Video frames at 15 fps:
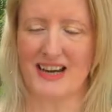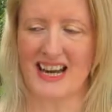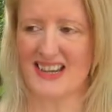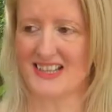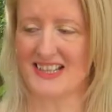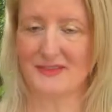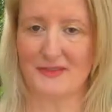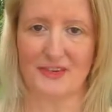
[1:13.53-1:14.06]

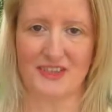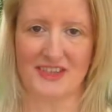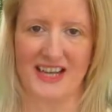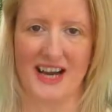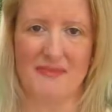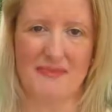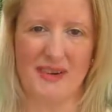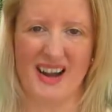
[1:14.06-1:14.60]
actually want to
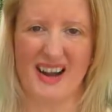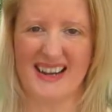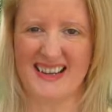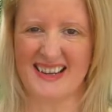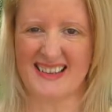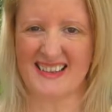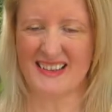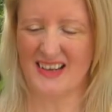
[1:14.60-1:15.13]
come by
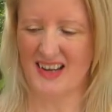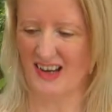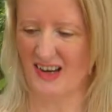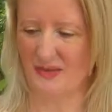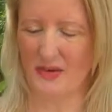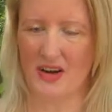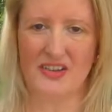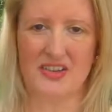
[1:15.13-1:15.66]
and
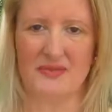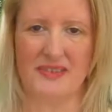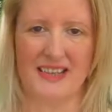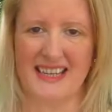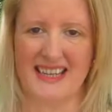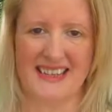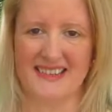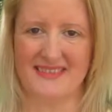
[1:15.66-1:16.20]
watch
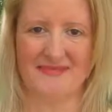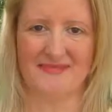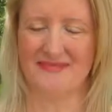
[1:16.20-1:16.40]
me